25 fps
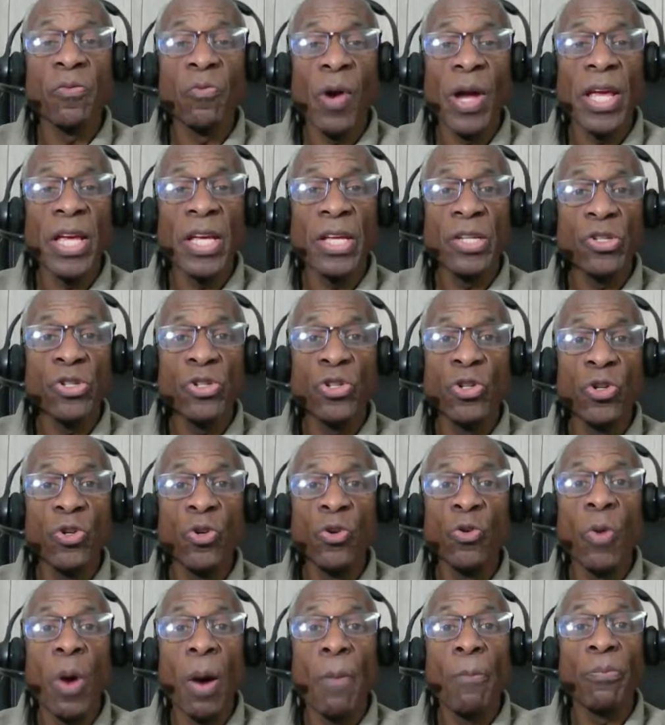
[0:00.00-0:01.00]
ways
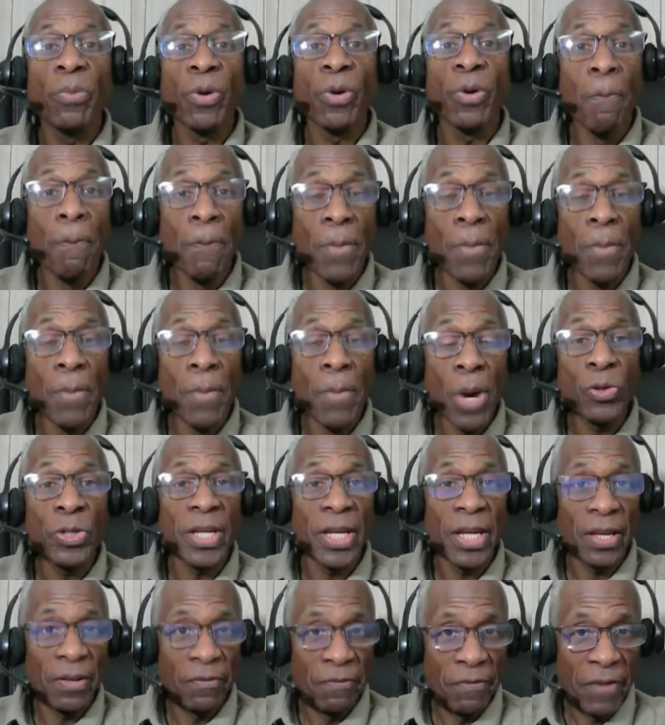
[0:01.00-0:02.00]
to promote
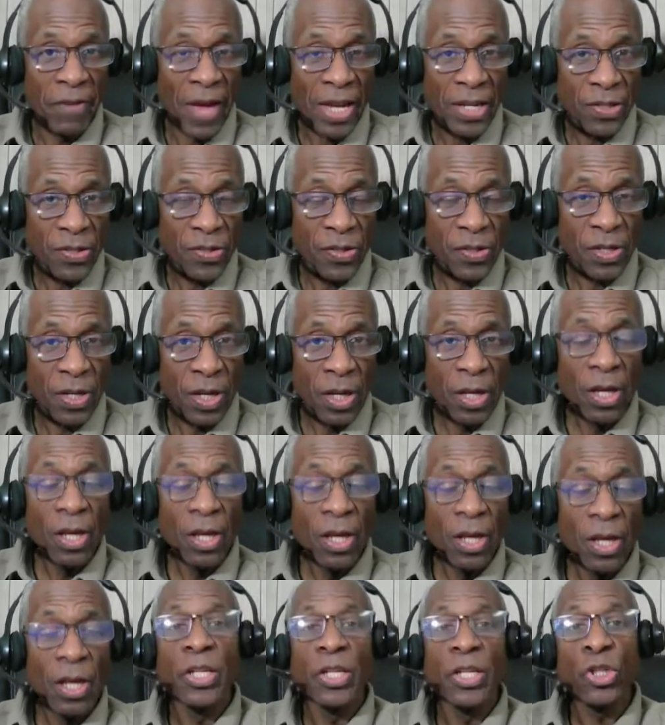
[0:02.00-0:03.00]
events
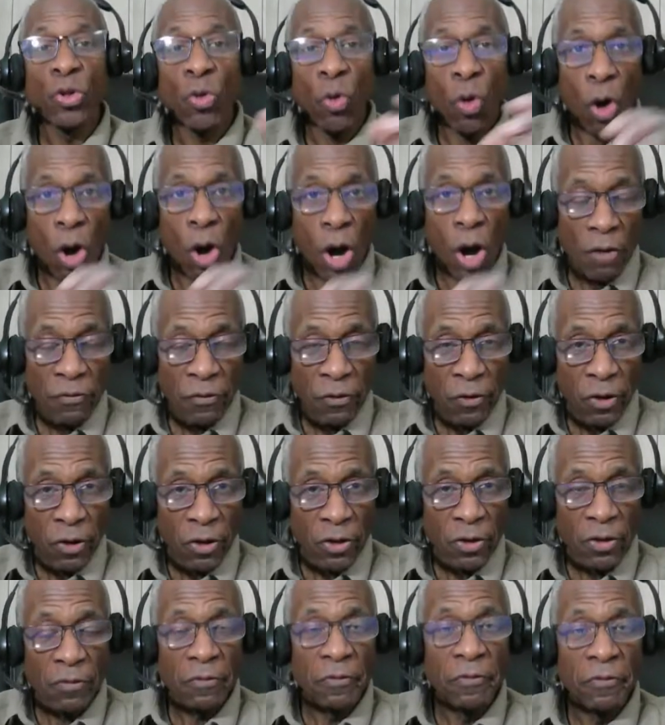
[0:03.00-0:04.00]
that you
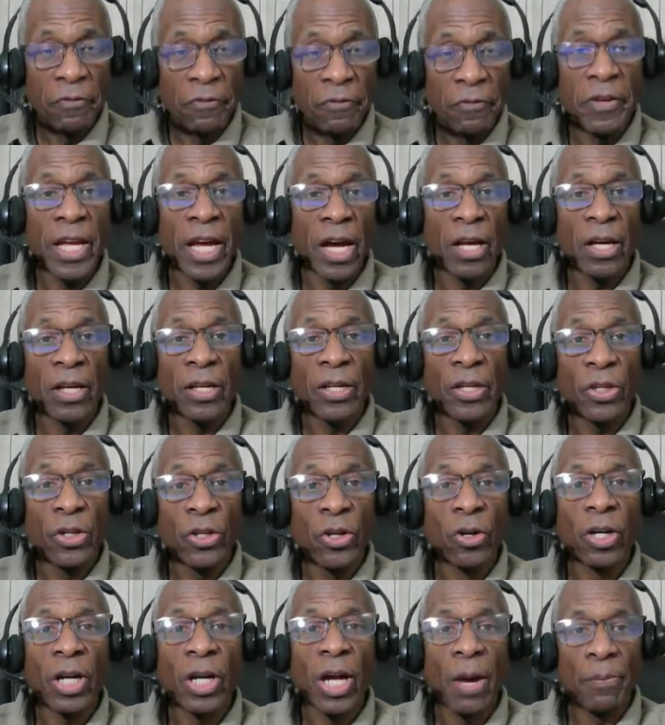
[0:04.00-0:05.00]
offer via
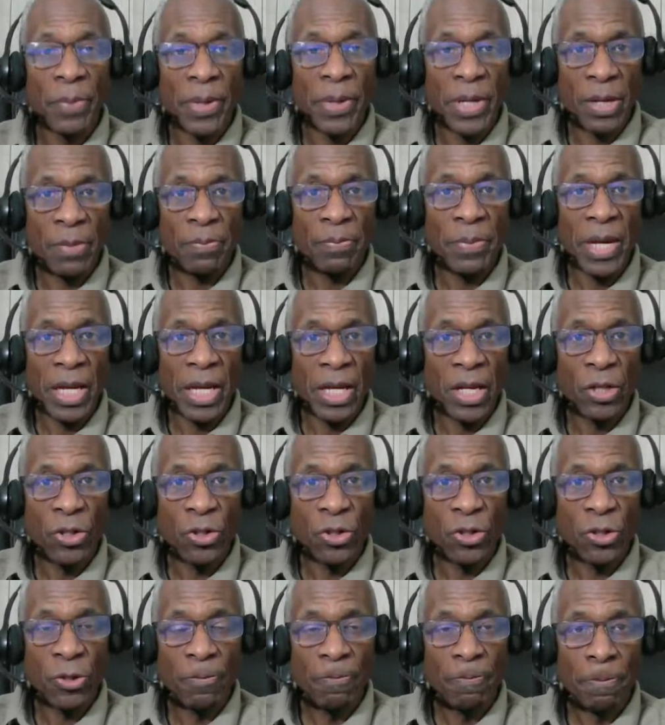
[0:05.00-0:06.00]
your company
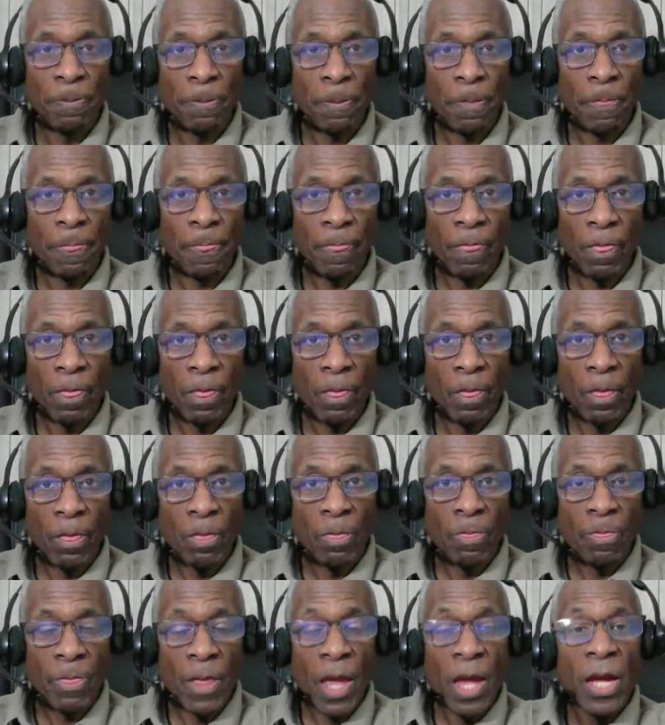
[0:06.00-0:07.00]
page.
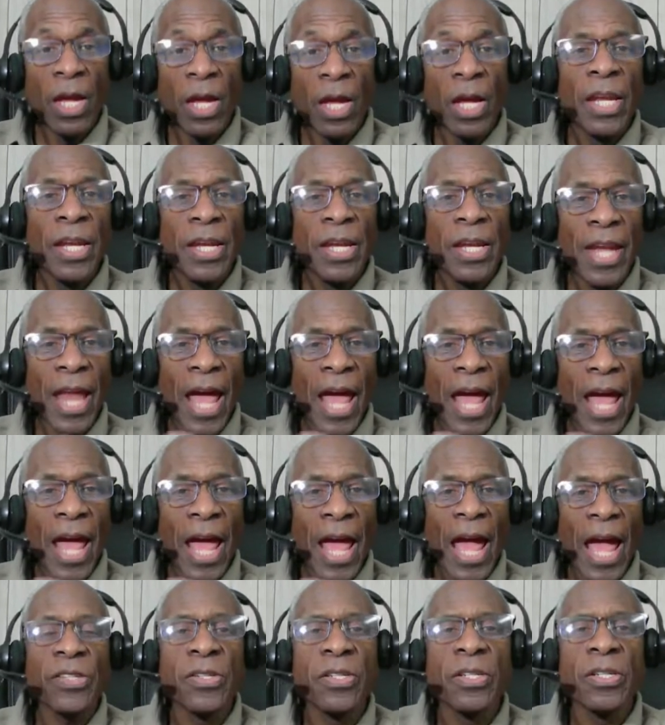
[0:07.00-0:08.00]

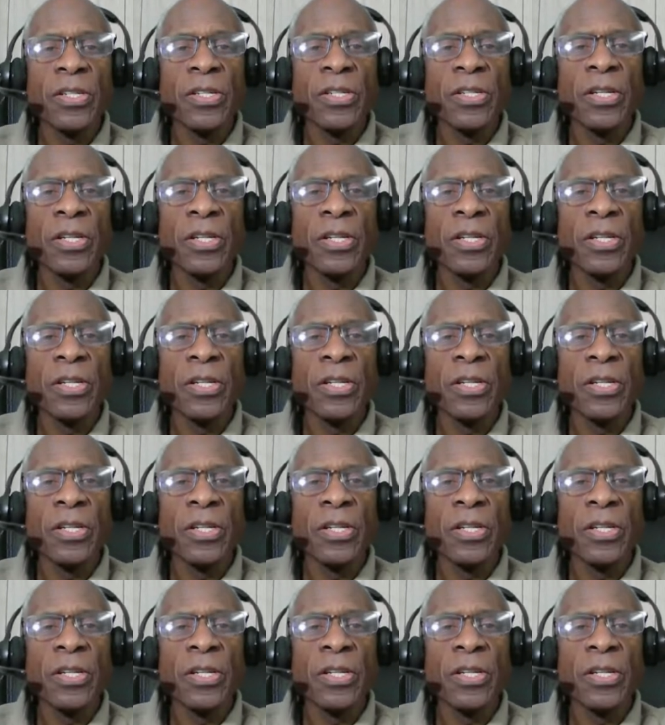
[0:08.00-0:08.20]
Next,